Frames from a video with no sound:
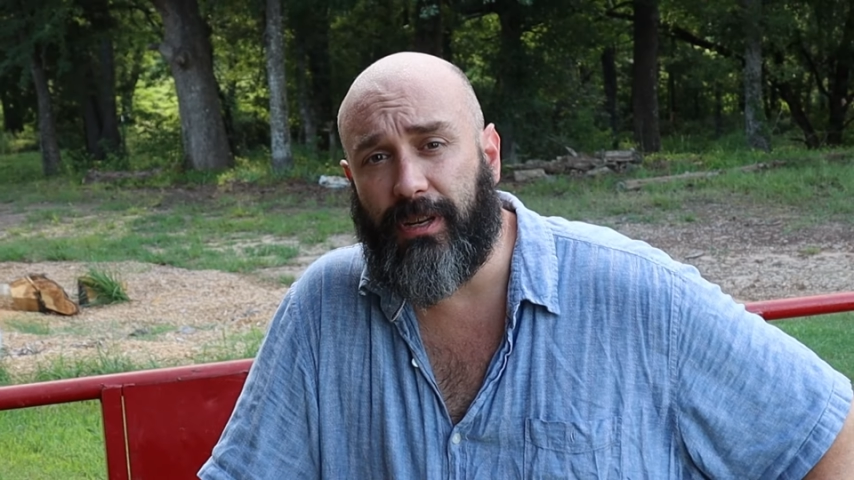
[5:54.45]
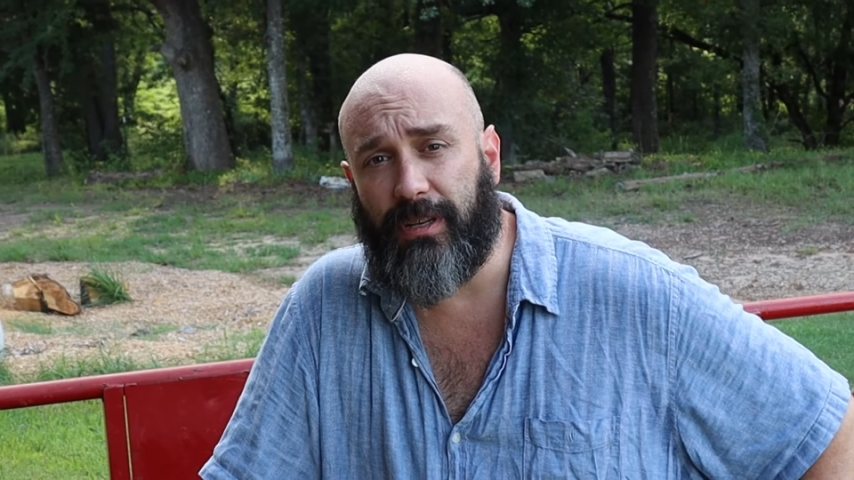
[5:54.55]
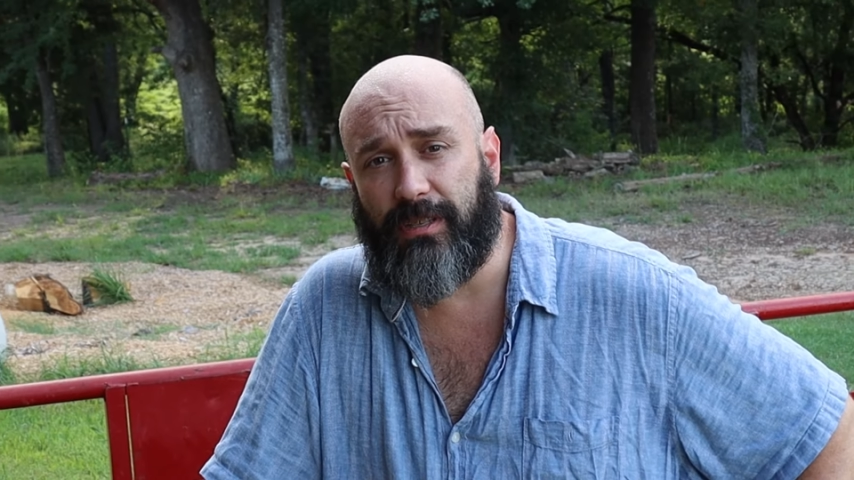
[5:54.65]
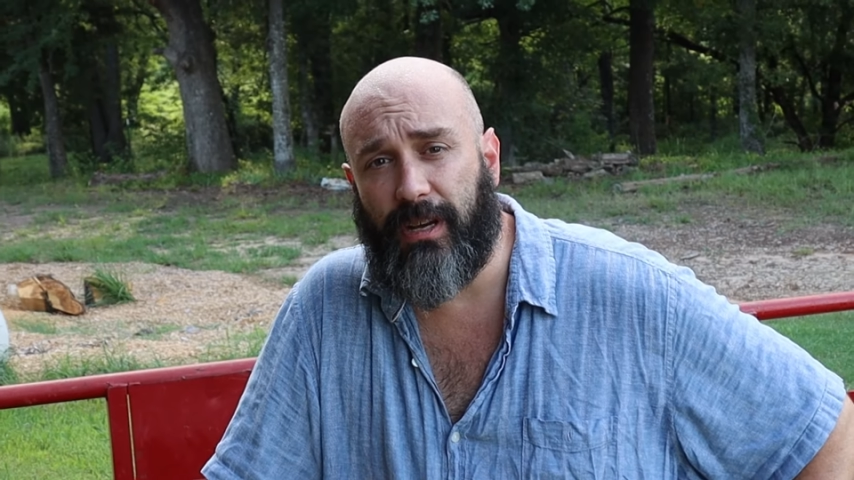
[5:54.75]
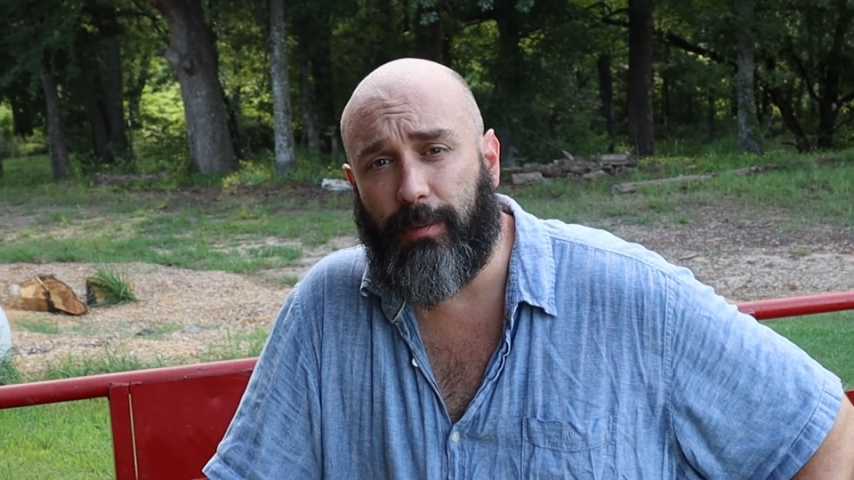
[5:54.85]

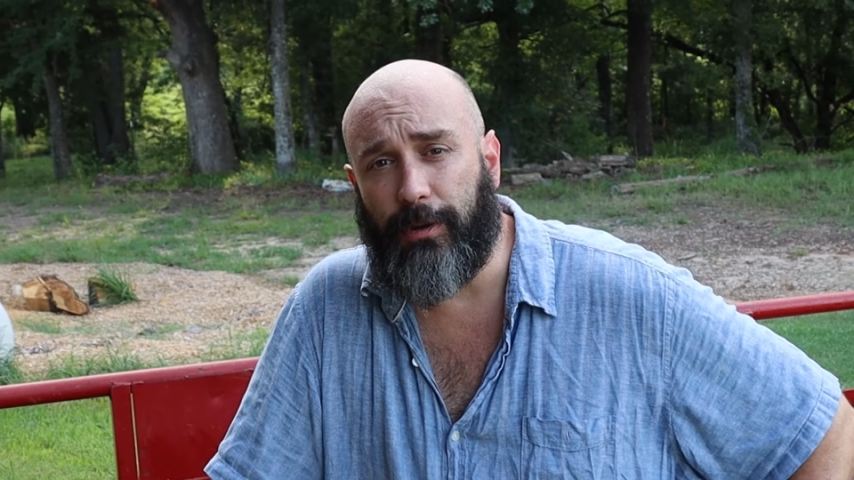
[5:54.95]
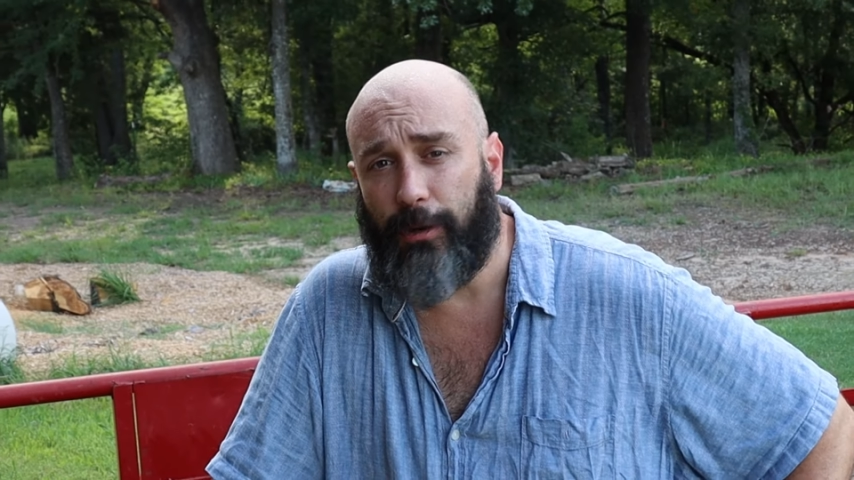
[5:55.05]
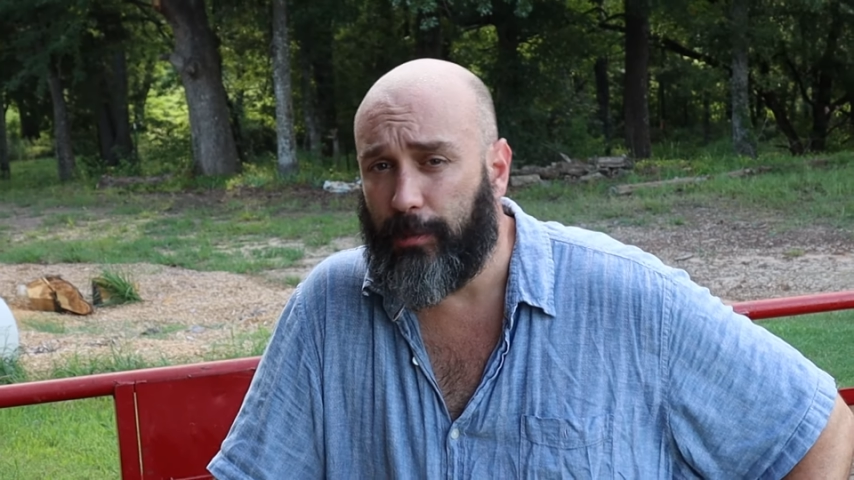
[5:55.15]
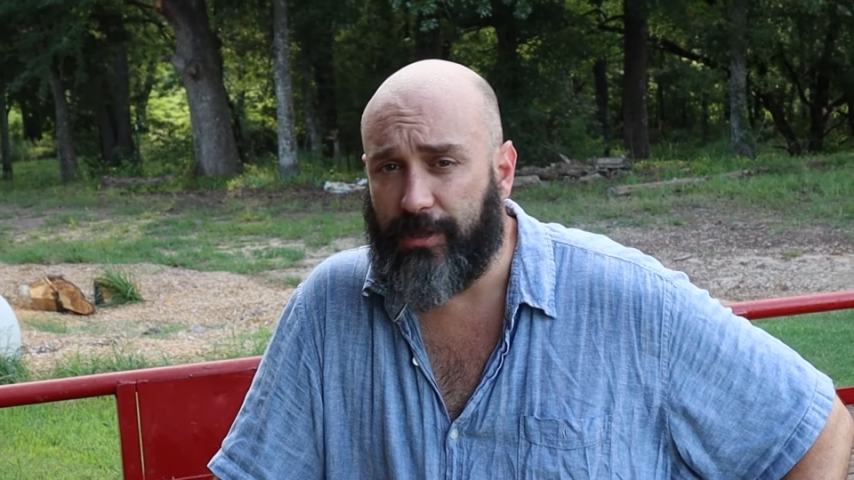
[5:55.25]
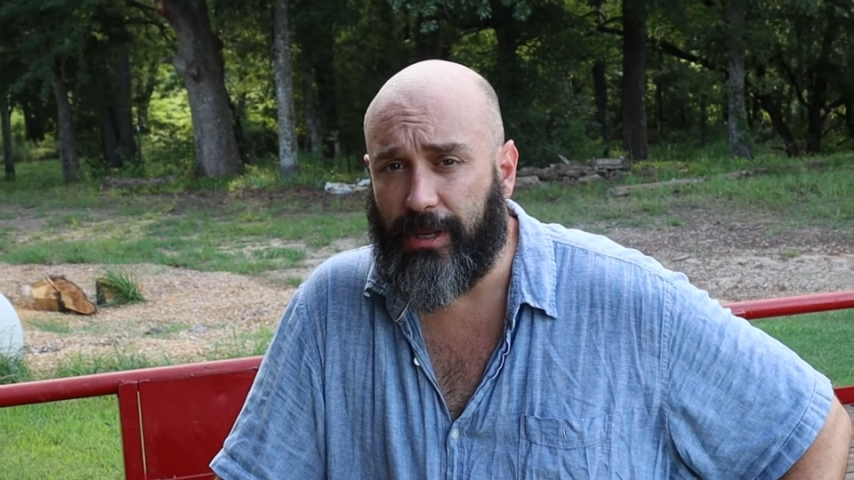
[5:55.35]
next time on
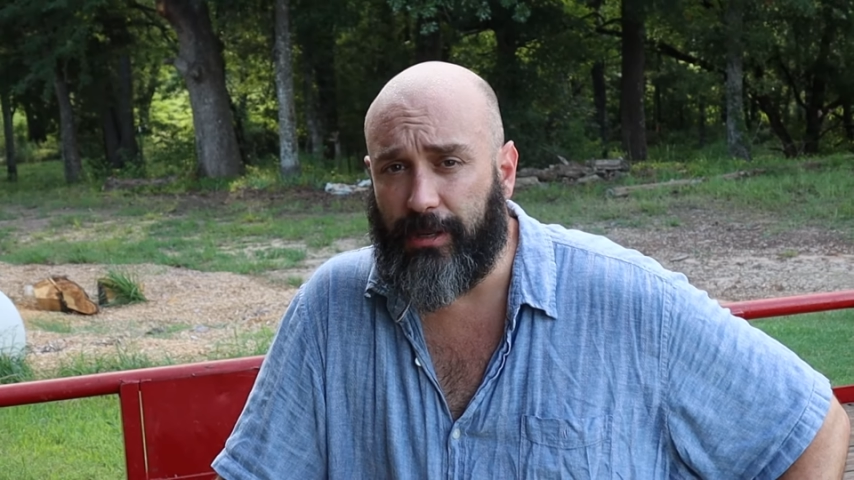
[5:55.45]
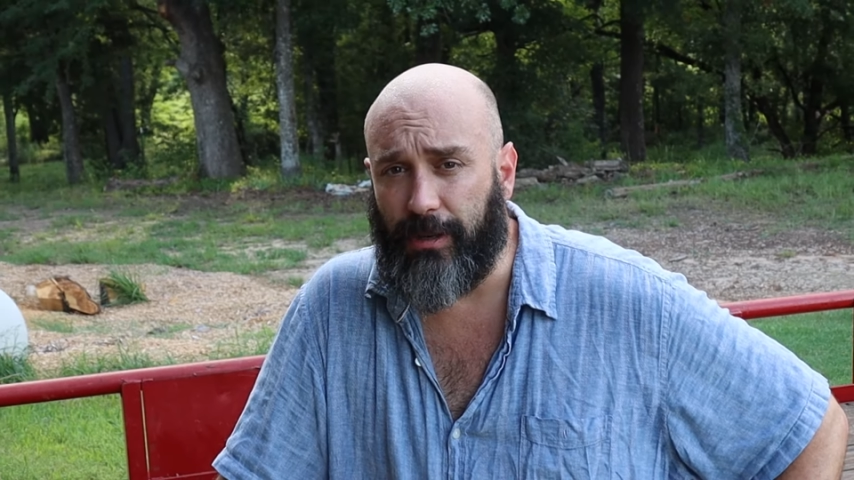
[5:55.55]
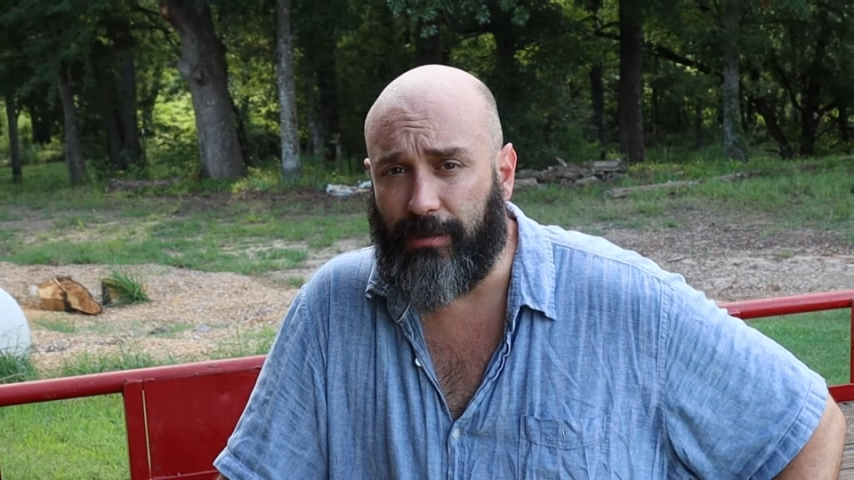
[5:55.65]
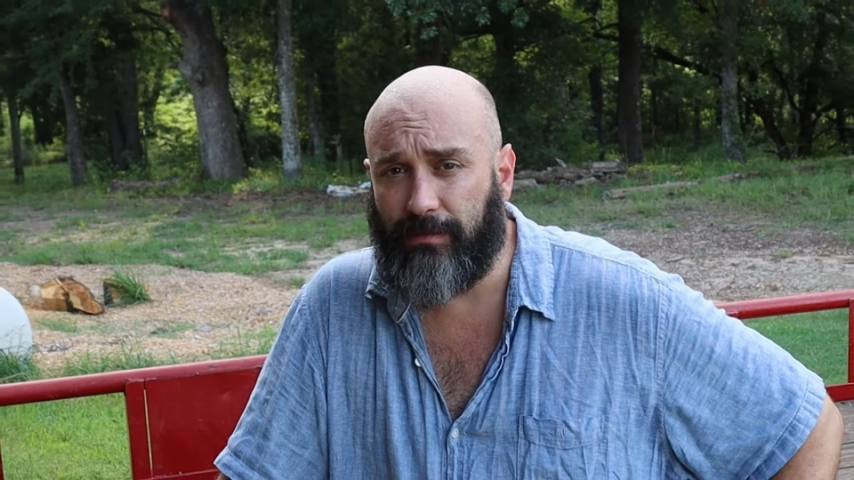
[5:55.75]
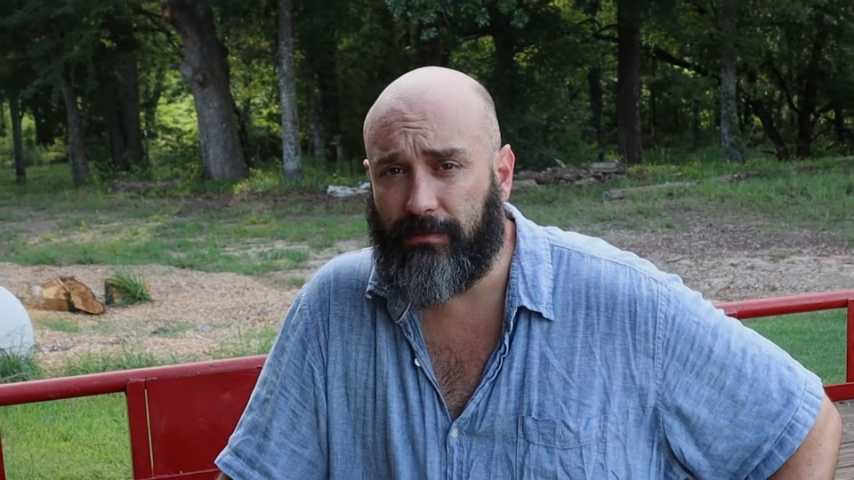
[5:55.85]
Homestead, y'all.